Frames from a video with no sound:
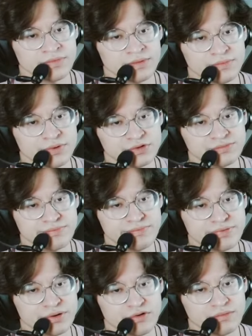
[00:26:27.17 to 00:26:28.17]
Produced and
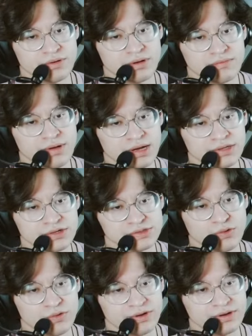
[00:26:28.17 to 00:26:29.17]
programmed by Magnus
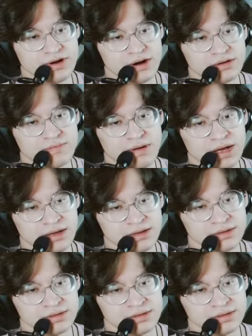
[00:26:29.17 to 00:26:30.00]
Gordon Gardebeck.